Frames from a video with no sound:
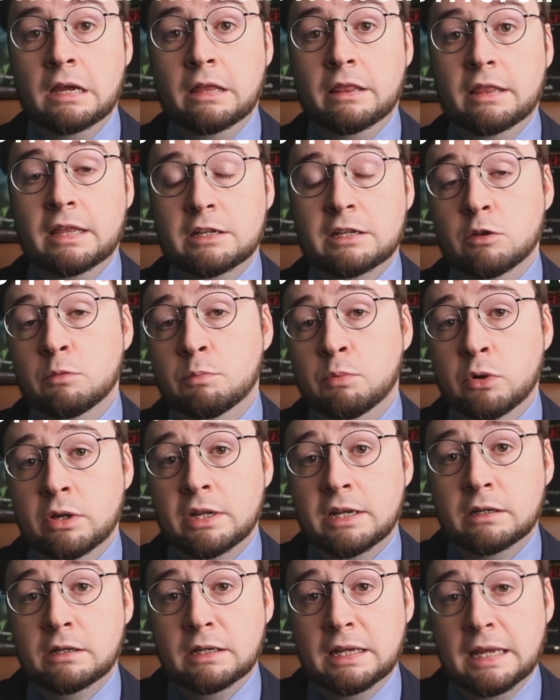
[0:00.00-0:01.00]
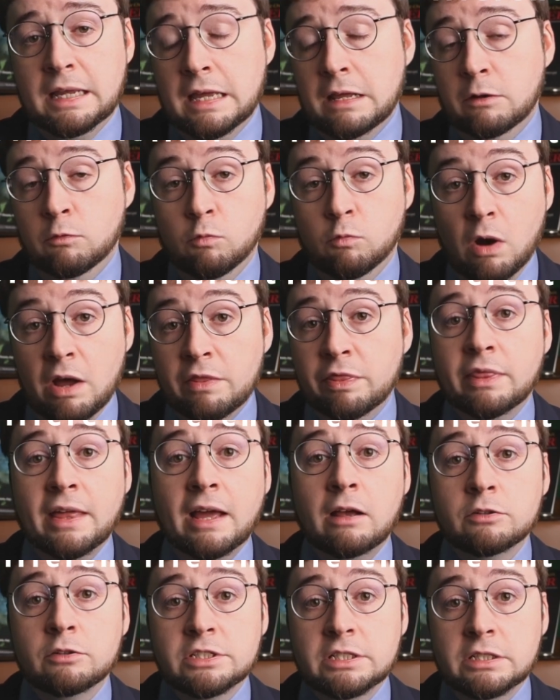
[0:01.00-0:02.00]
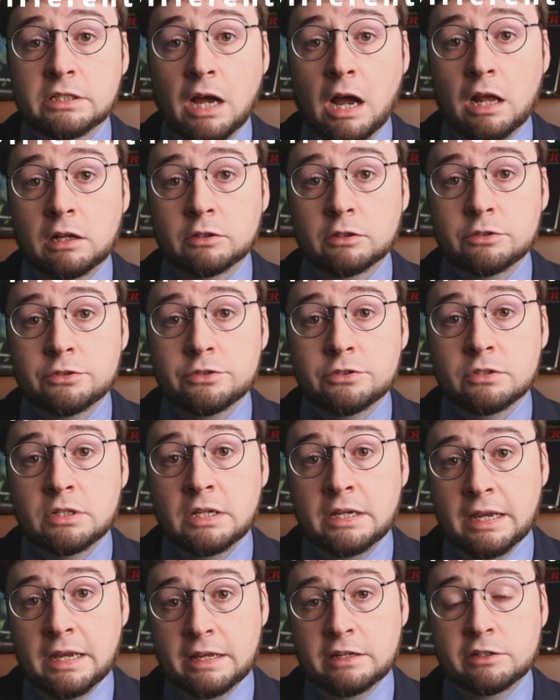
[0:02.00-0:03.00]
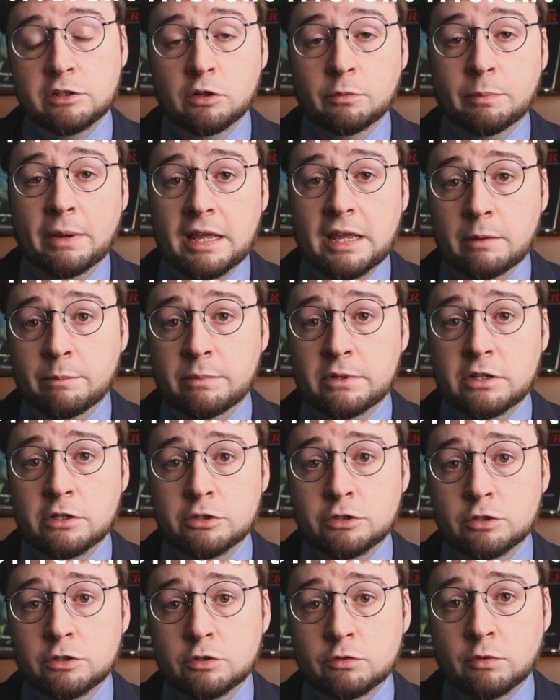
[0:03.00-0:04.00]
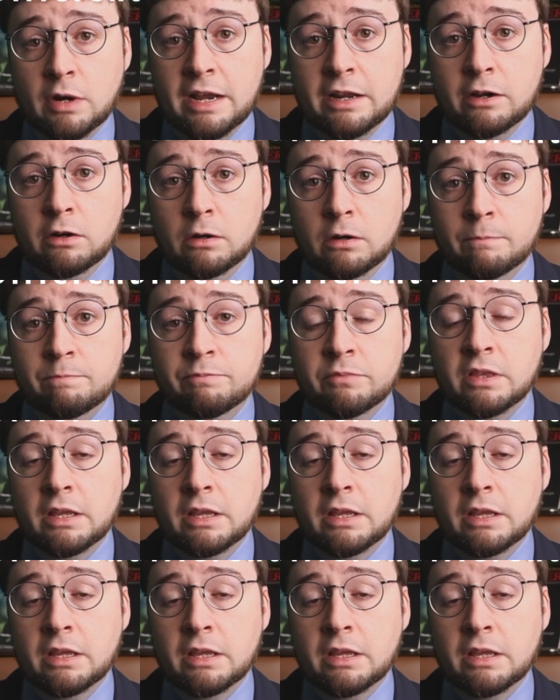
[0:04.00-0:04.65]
that you put in $1,000 into your paid up additions rider,